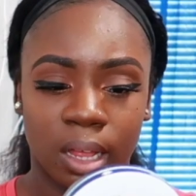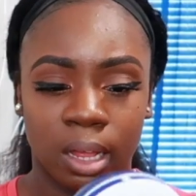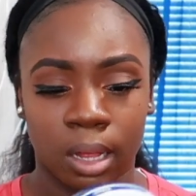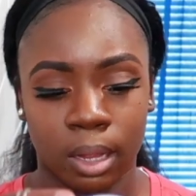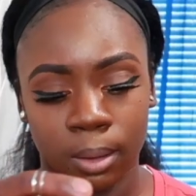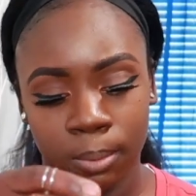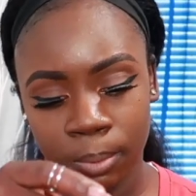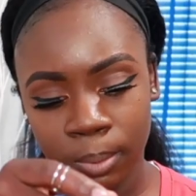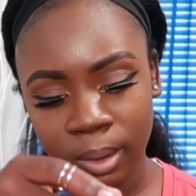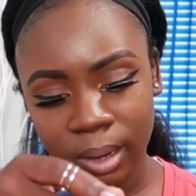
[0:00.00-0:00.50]

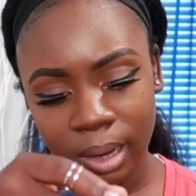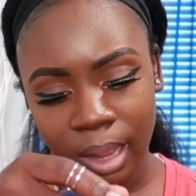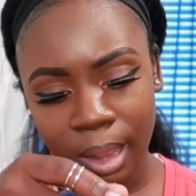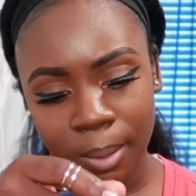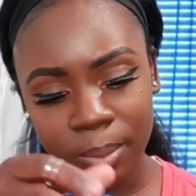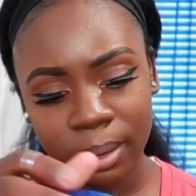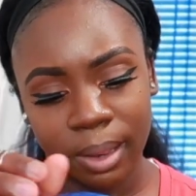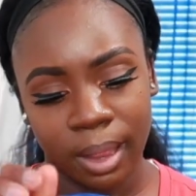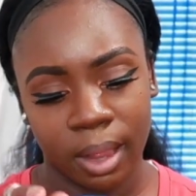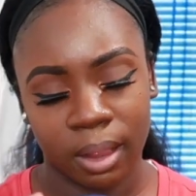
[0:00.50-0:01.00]
um what
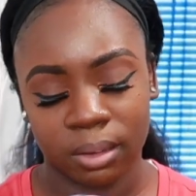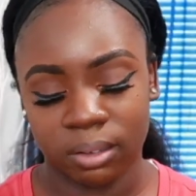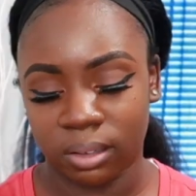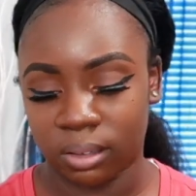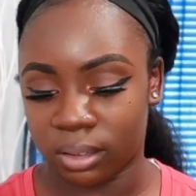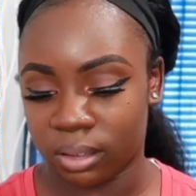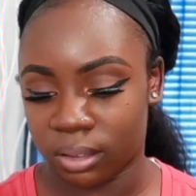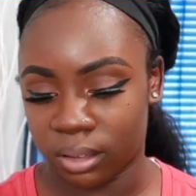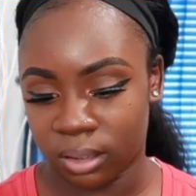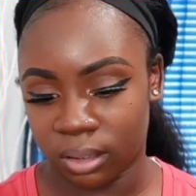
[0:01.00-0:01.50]
how many
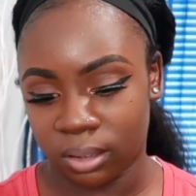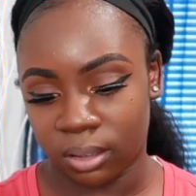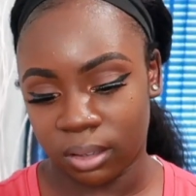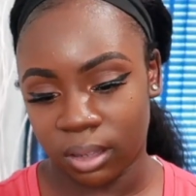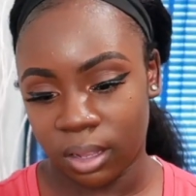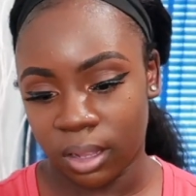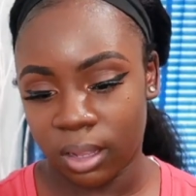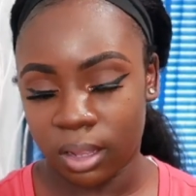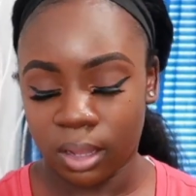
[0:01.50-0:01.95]
ounces is this